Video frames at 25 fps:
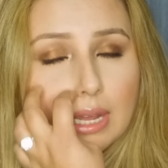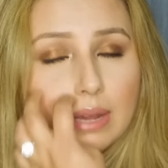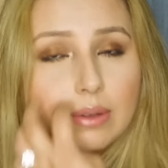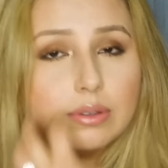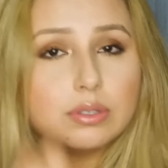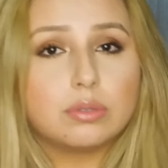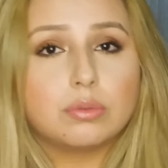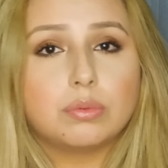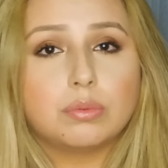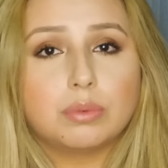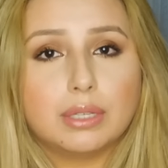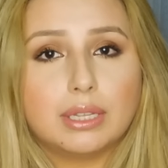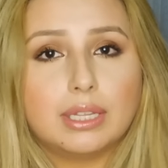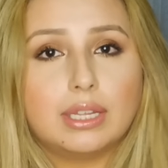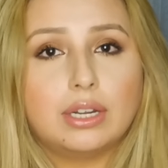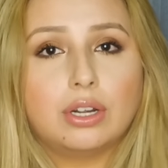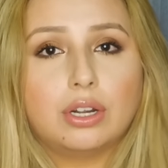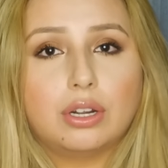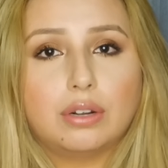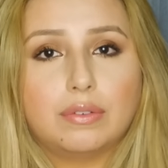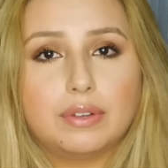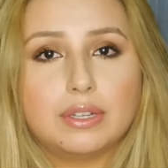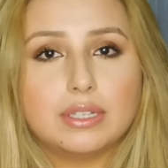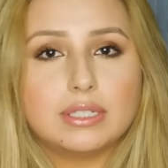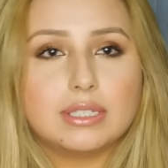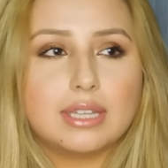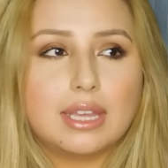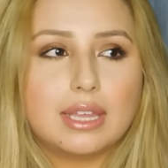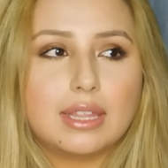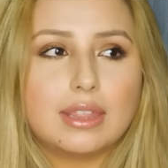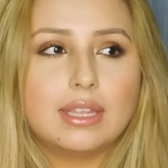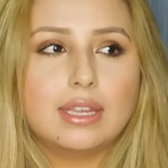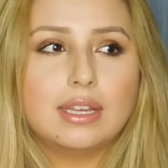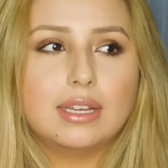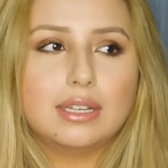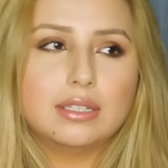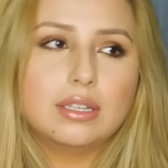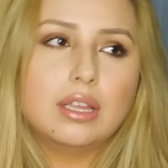I was really nervous. I
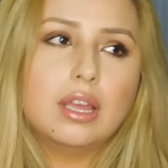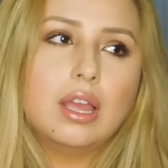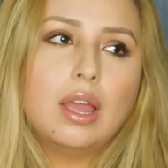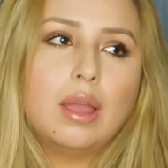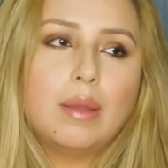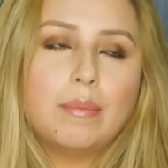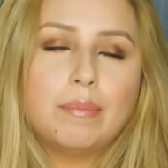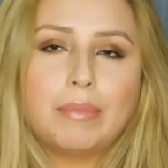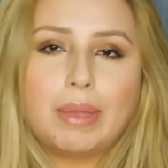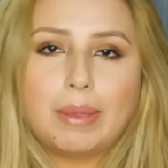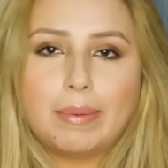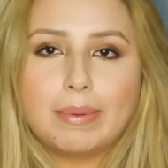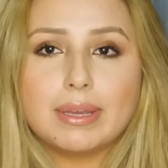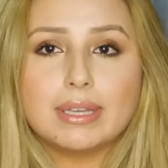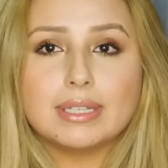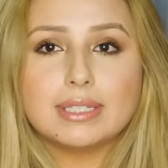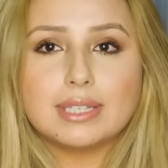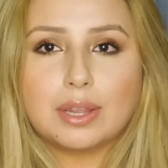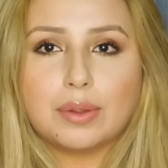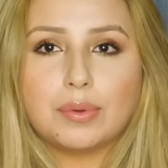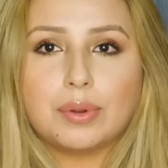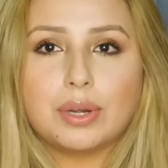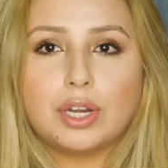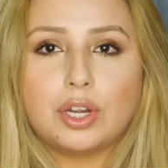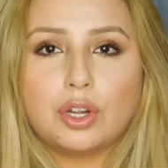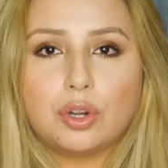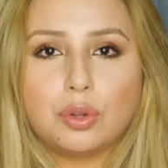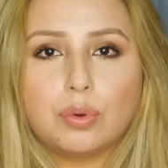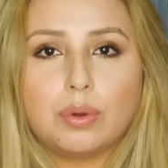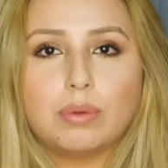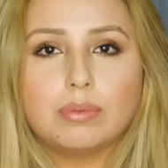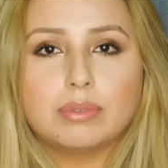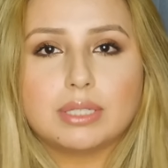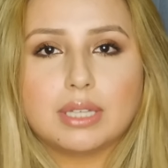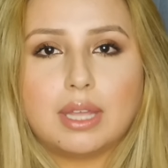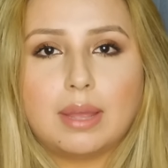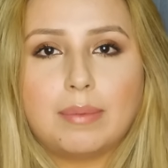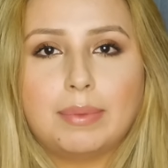think maybe because I already knew what
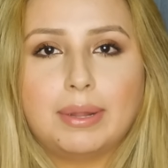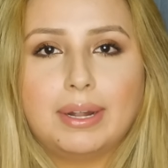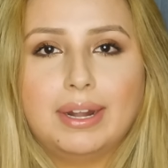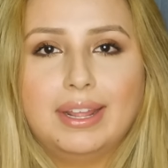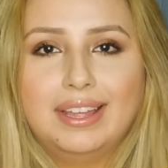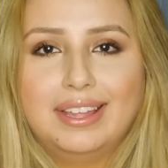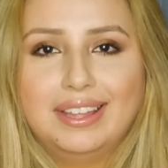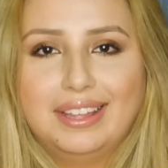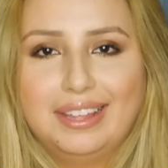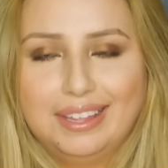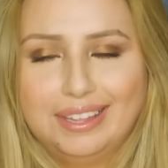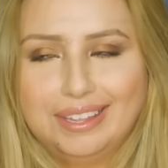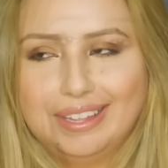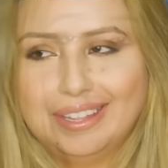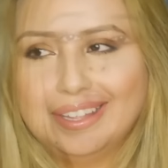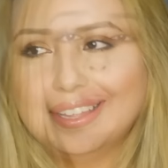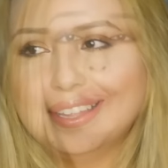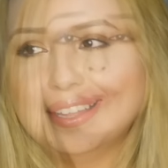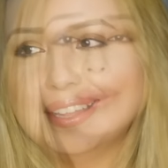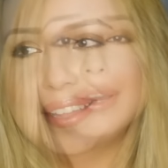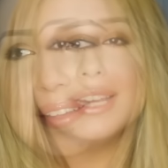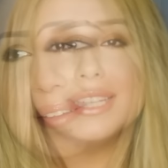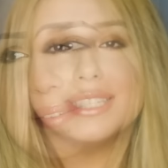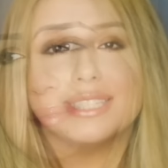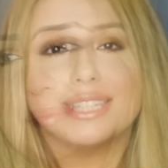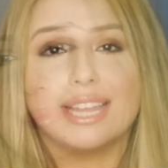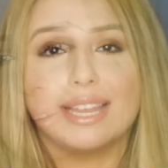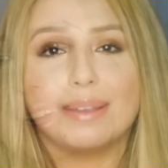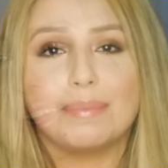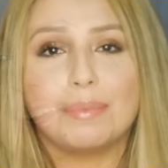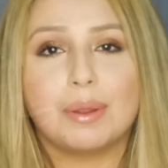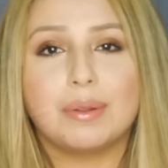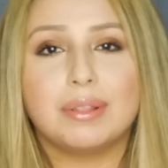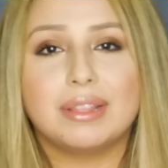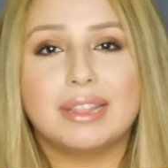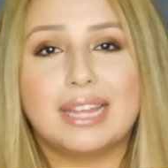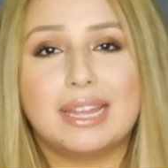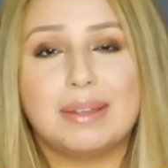was coming. Hope you guys like
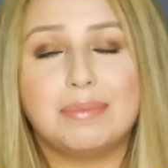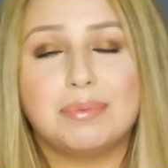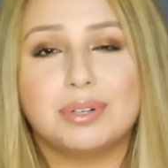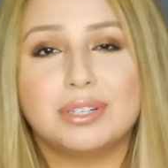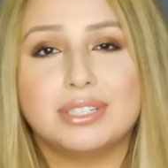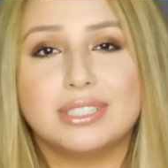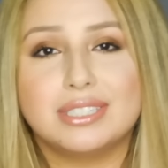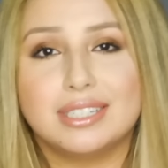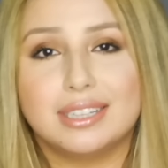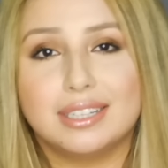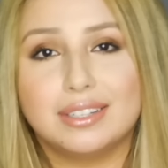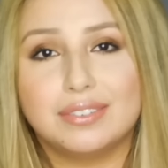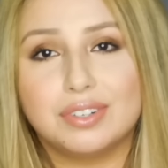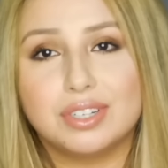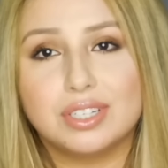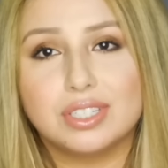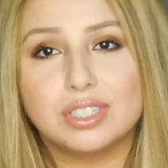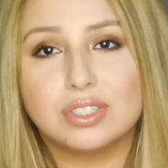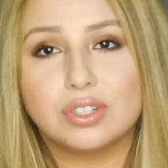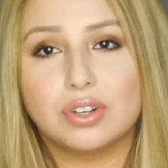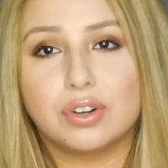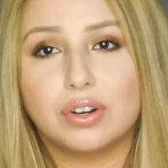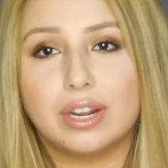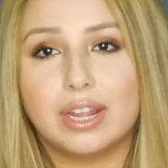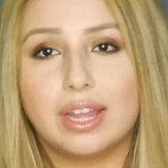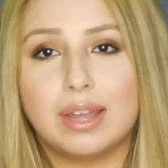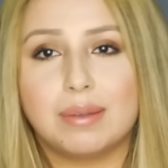my labor and delivery story.